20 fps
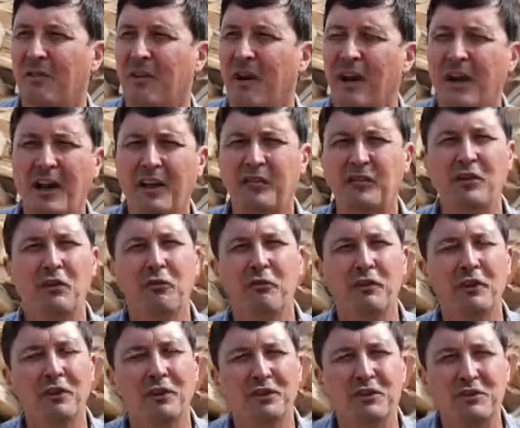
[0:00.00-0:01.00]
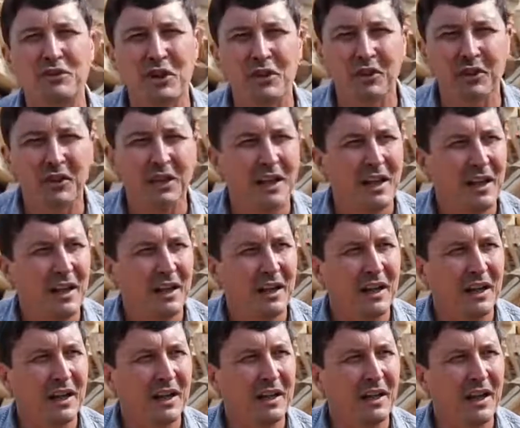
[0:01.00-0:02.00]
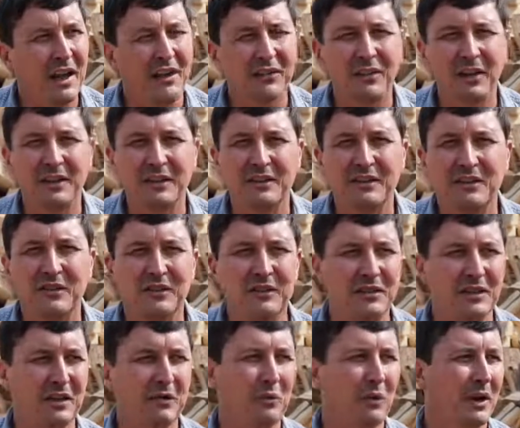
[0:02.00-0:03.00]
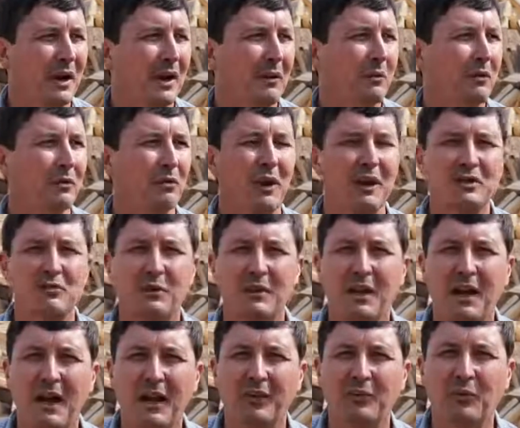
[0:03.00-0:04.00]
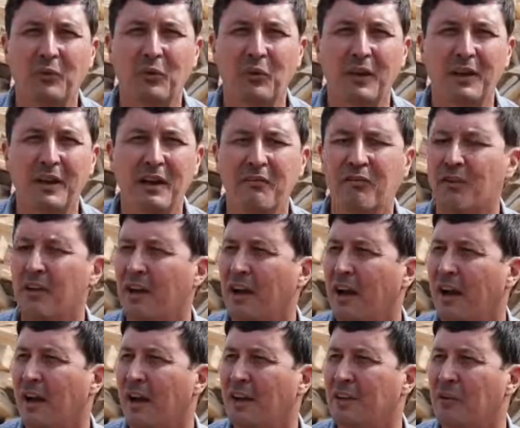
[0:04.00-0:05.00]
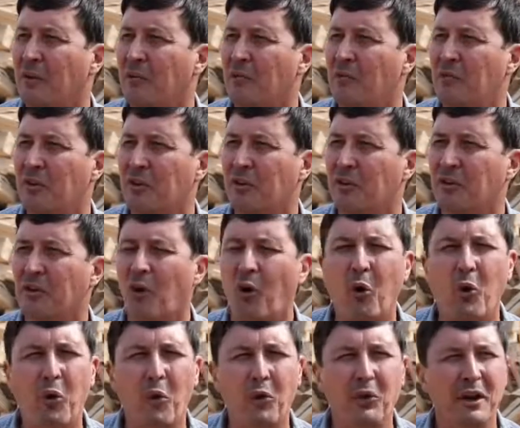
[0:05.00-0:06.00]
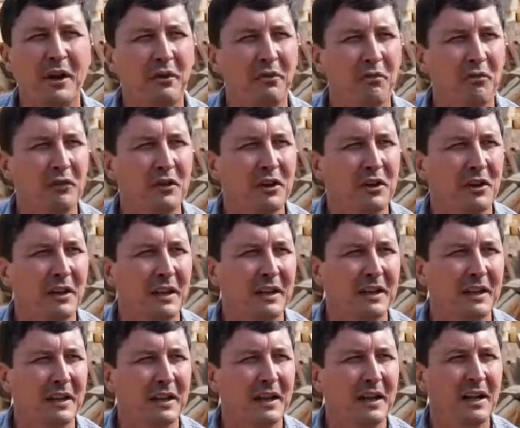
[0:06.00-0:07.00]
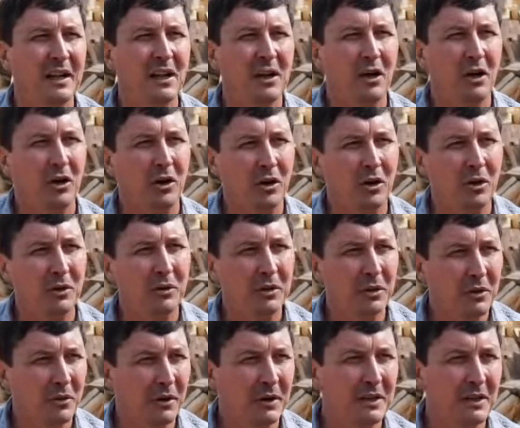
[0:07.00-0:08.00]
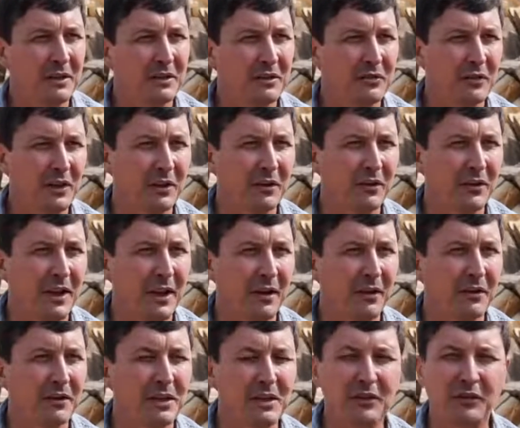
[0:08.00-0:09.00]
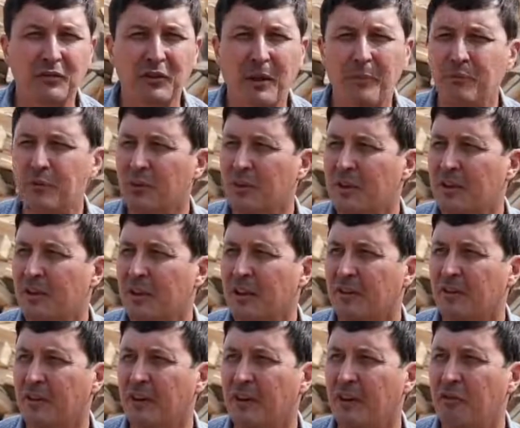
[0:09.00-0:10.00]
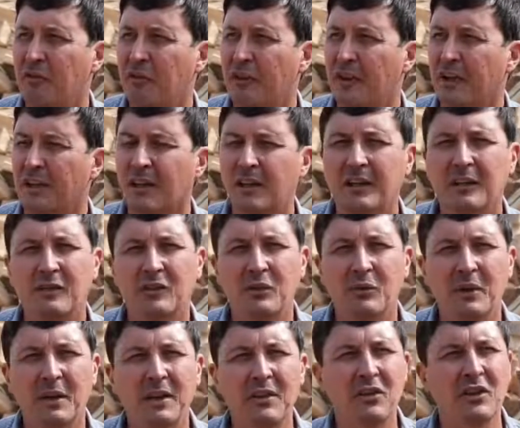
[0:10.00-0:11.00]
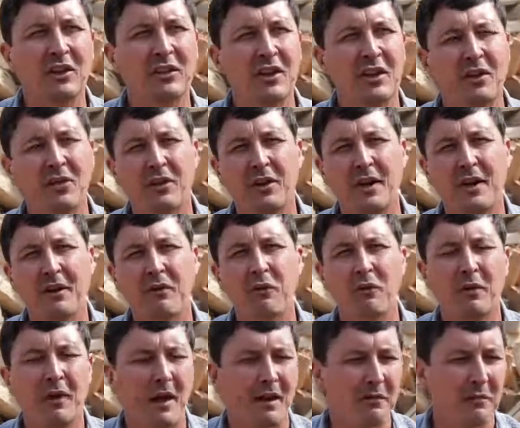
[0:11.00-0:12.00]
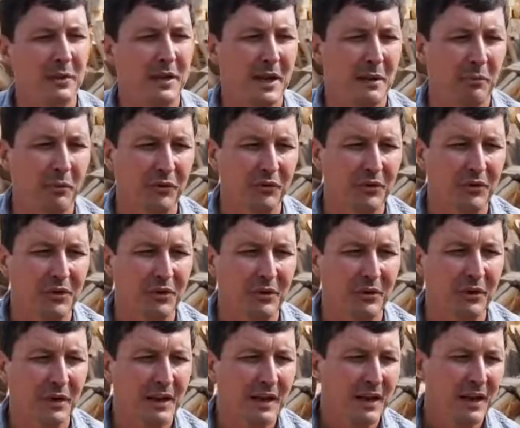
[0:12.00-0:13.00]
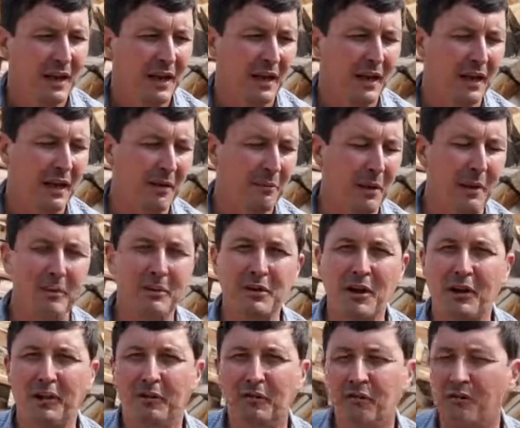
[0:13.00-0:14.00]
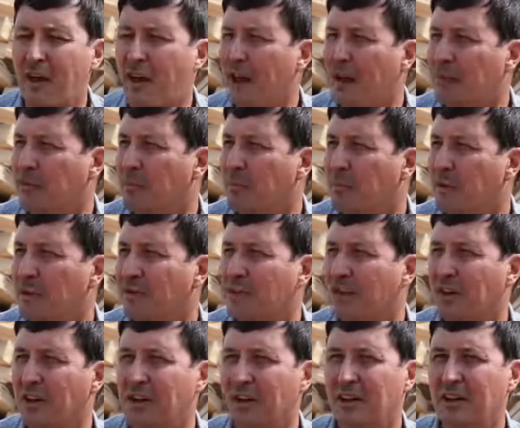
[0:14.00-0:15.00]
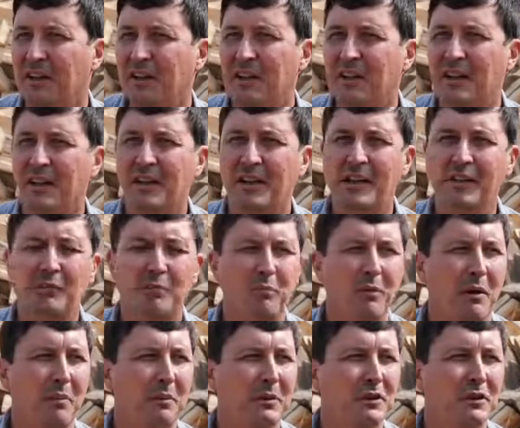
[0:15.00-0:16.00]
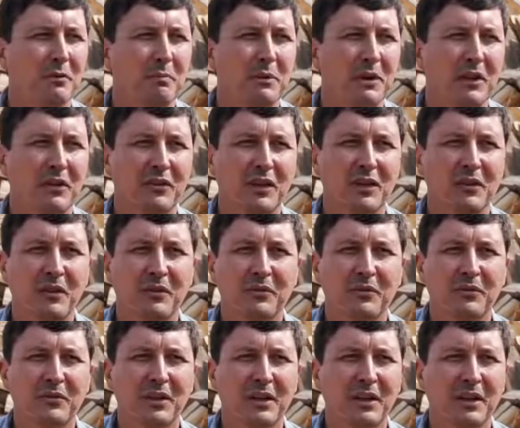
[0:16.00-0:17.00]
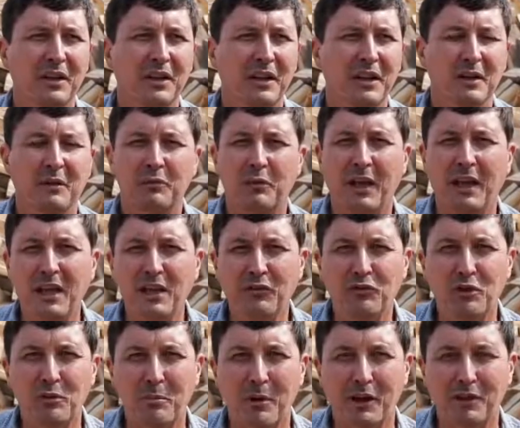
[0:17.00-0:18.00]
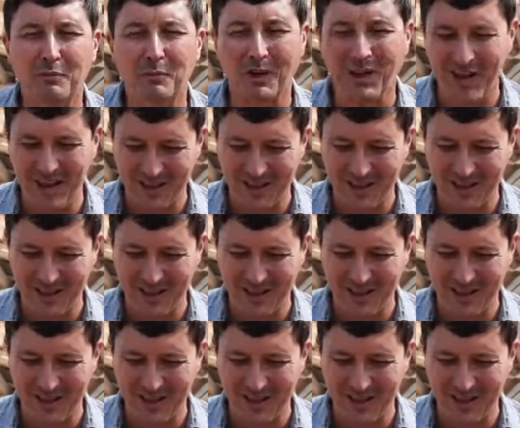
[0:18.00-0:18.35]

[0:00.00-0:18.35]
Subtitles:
I still feel as young as I did when I graduated high school. I don't feel old. I don't feel like, I need to settle down, need to stop doing things. I feel like I could do anything now that I ever have been able to do. Maybe not as fast, but and that's probably just because I don't I eat too much.